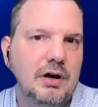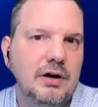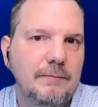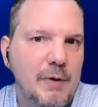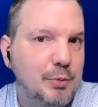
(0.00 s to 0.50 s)

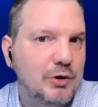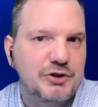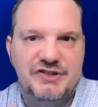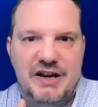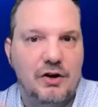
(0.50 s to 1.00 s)

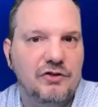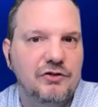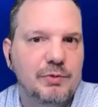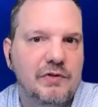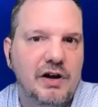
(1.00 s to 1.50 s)
approaches like
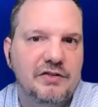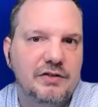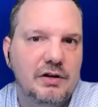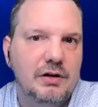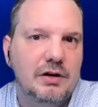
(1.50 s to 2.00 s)

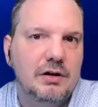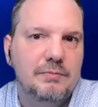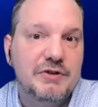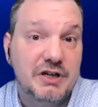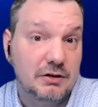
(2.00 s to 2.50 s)
unsupervised
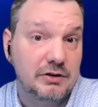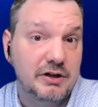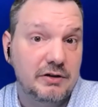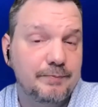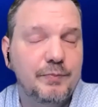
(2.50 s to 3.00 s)
machine
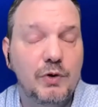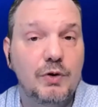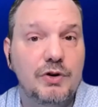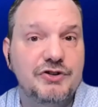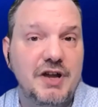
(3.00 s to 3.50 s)
learning to
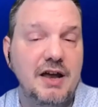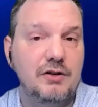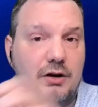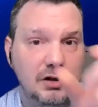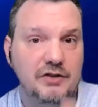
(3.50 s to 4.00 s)
understand
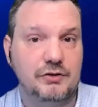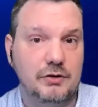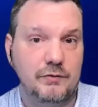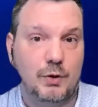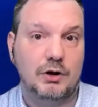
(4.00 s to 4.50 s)
the cluster
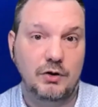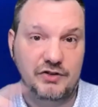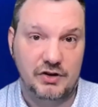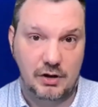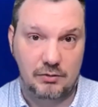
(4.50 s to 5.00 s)
of workloads
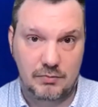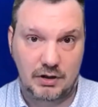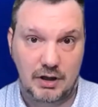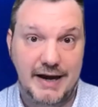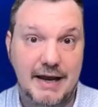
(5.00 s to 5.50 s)
that are
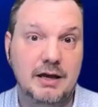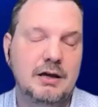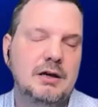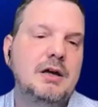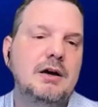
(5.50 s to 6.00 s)
like
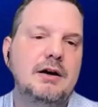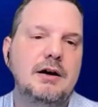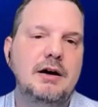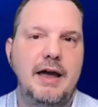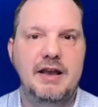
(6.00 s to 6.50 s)

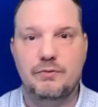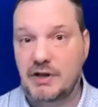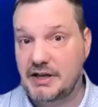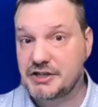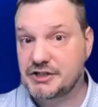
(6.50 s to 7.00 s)
in their
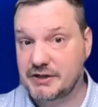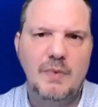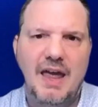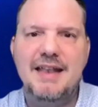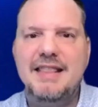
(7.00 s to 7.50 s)
relationship.
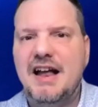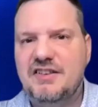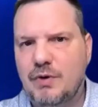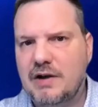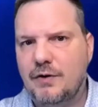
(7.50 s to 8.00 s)
And
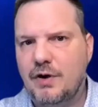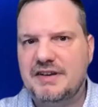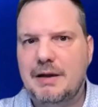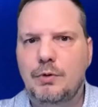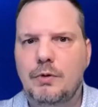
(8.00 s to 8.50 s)
that's where, for
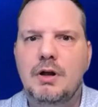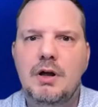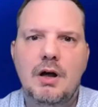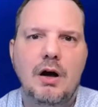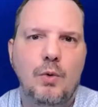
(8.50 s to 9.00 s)
example,
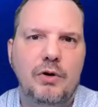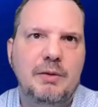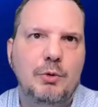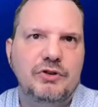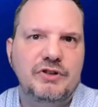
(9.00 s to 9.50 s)
we're
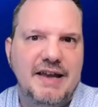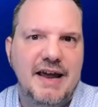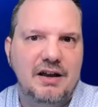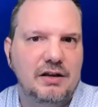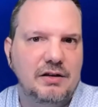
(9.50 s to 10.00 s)
able to
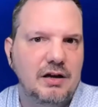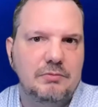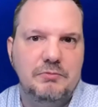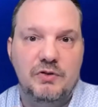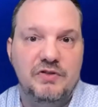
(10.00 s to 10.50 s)
detect
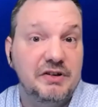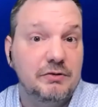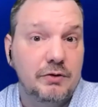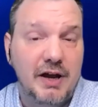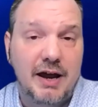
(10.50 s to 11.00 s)

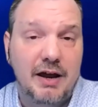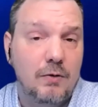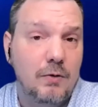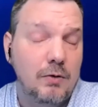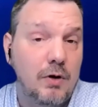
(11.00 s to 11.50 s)
zero-day
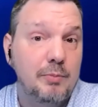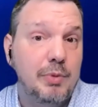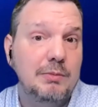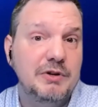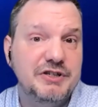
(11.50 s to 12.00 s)
or
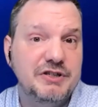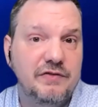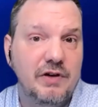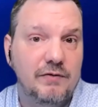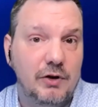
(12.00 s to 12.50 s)
unpublished
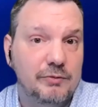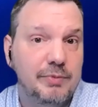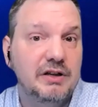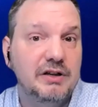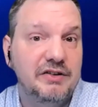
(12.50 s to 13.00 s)

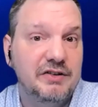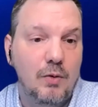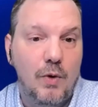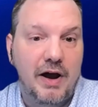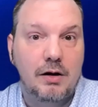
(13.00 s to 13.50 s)
vulnerabilities
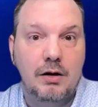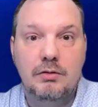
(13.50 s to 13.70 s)
where